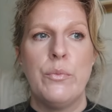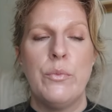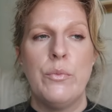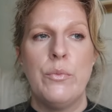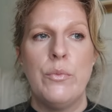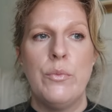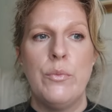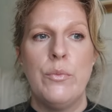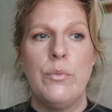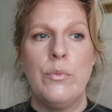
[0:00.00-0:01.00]

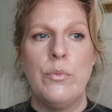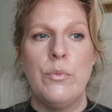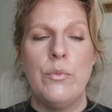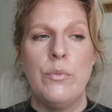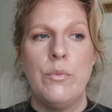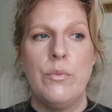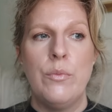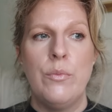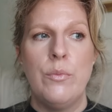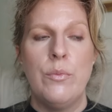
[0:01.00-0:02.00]

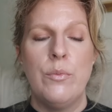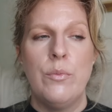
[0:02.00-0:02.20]
No one is speaking in this clip.